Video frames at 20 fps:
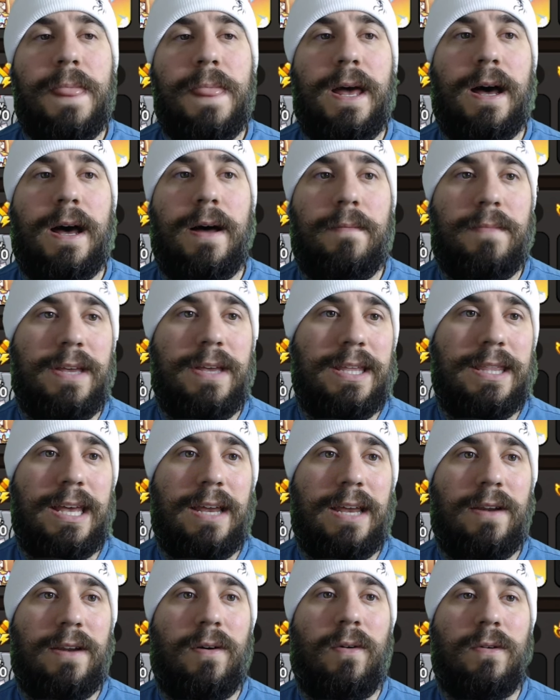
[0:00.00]
Um, and
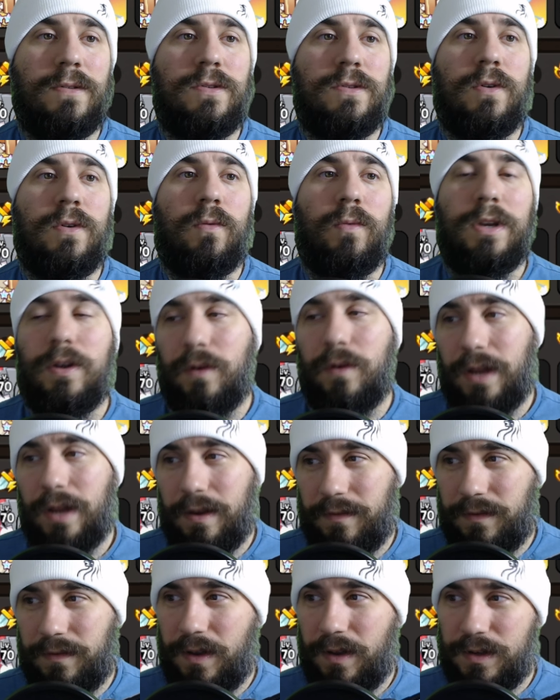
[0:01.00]
then also we don't
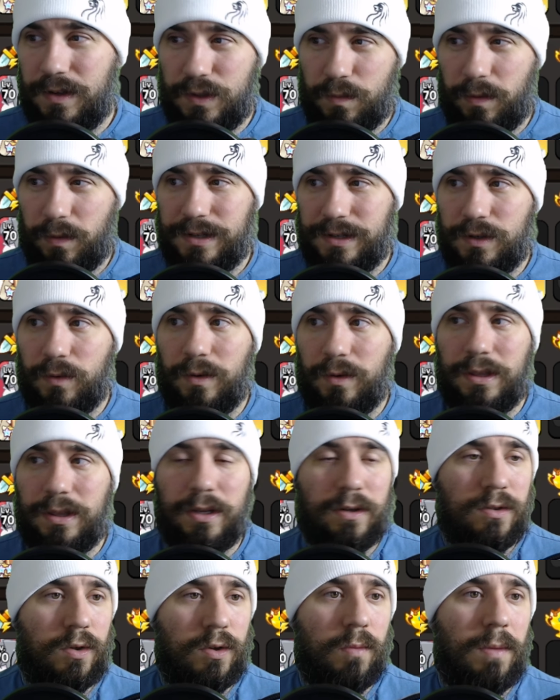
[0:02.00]
have espresso in
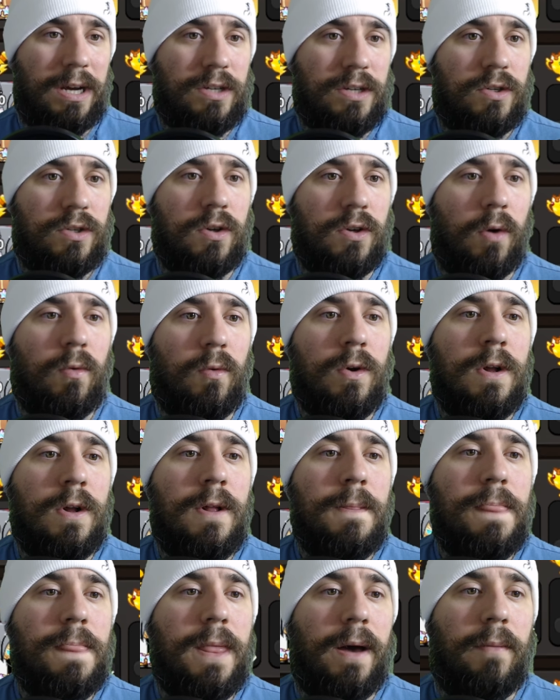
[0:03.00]
there too much. So
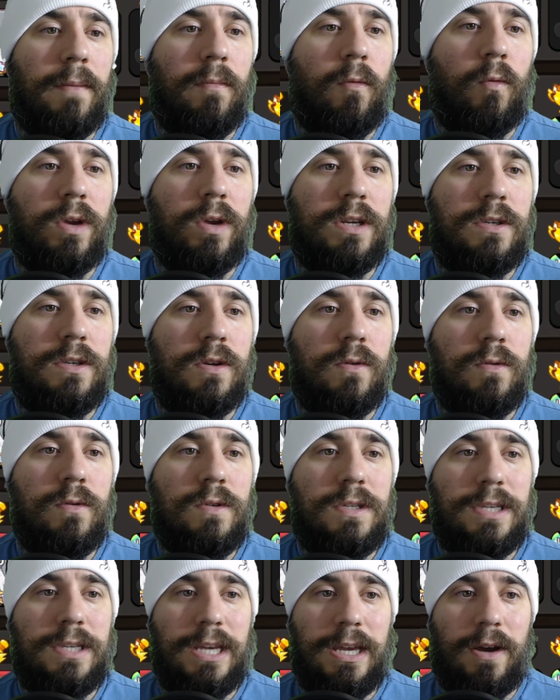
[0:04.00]
um, we do
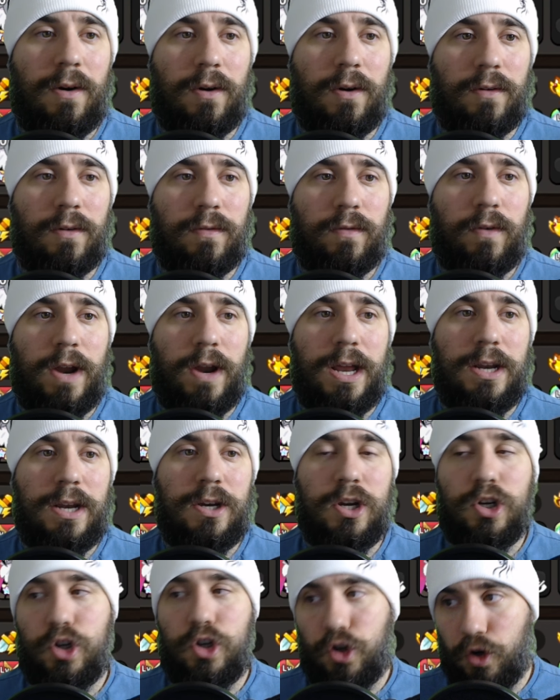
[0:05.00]
see our
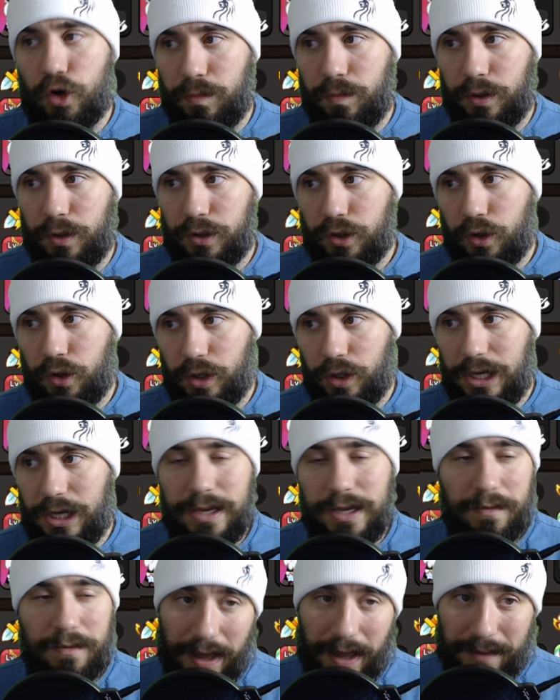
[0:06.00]
friend Sherbet
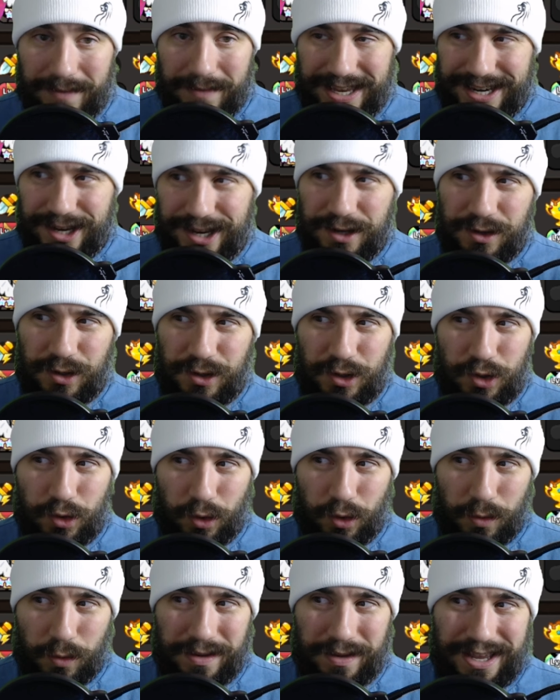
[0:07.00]
cookie. I mean,
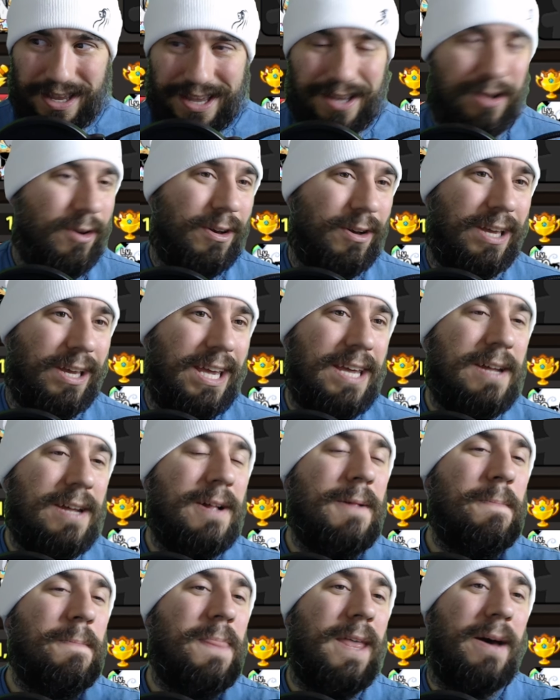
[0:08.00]
Sherbet cookie.
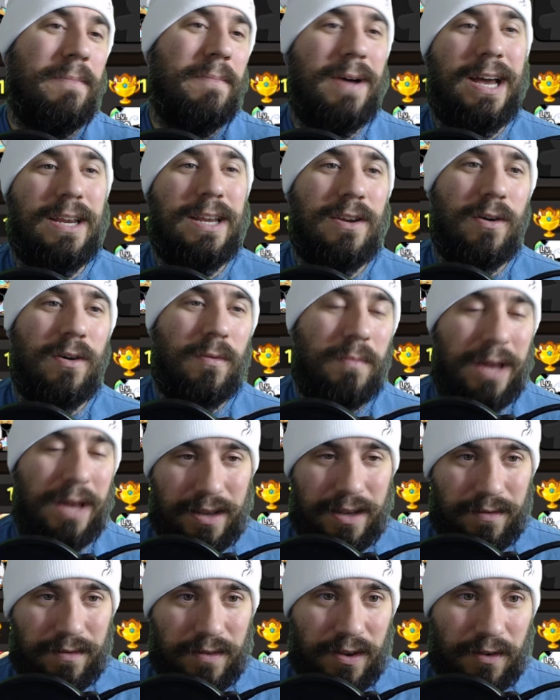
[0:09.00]
Um, I know
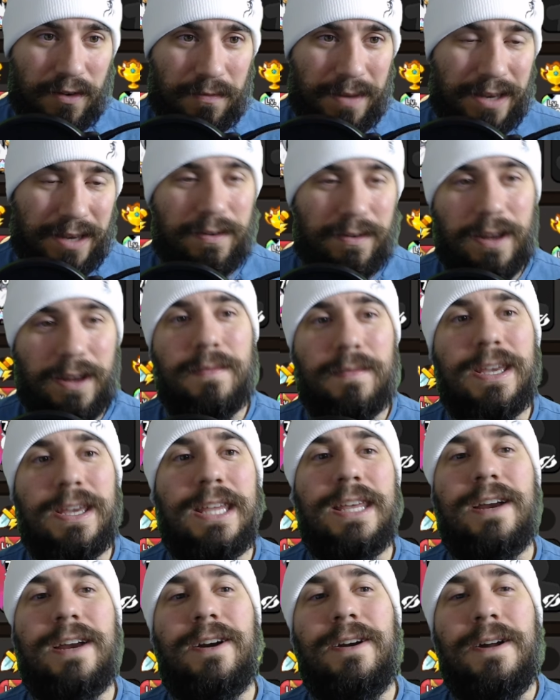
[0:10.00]
many of you have made fun of
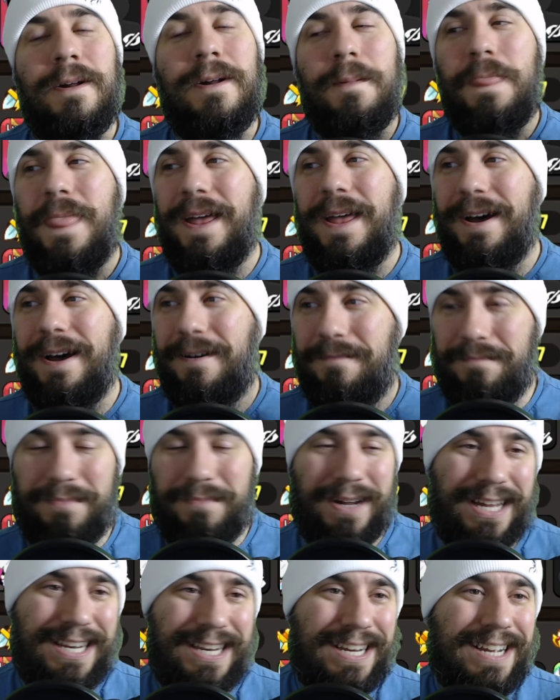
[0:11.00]
me there, um,
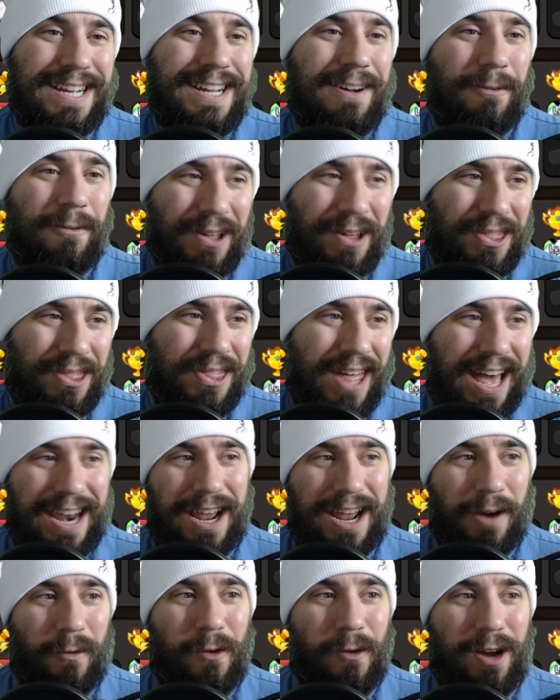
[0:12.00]
but with
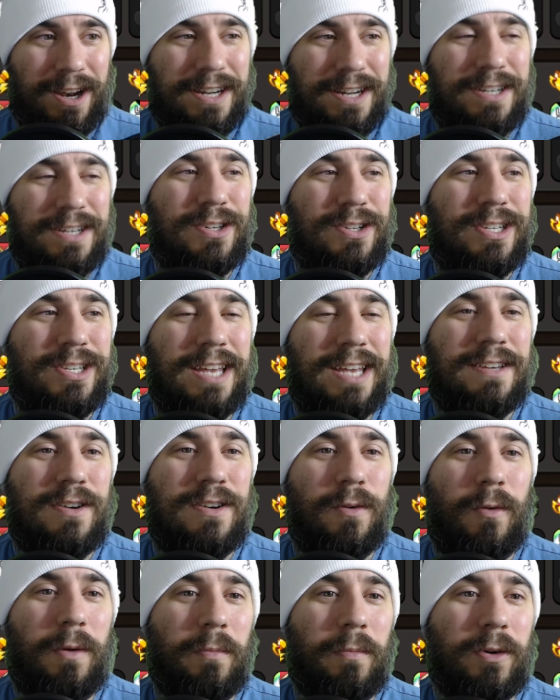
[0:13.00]
that, I want to just get
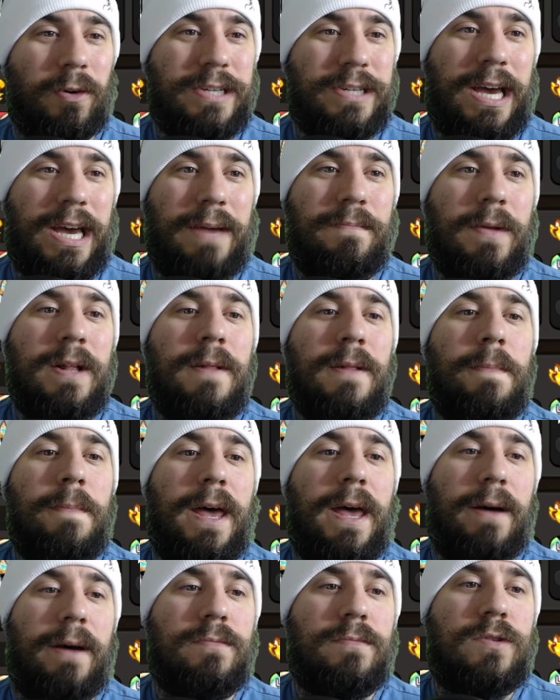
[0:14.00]
to you one more time.
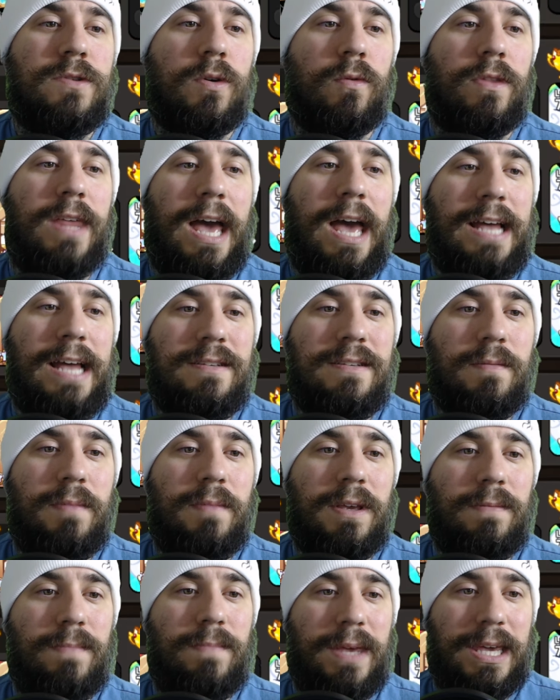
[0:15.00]
Um, so that's a
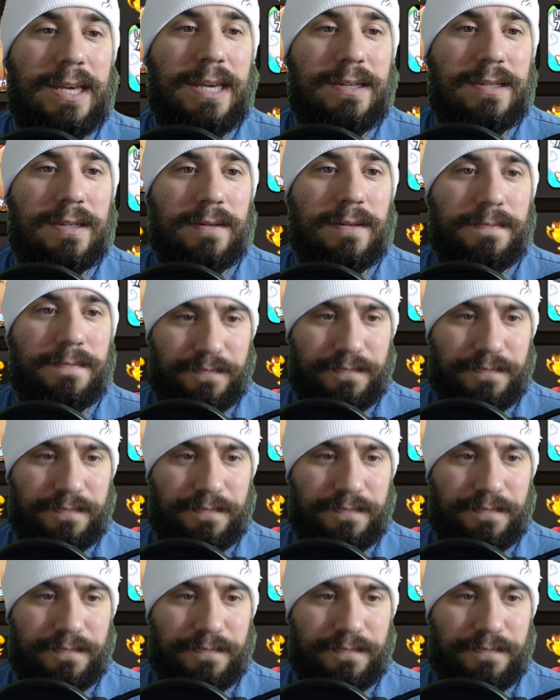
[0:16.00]
big piece.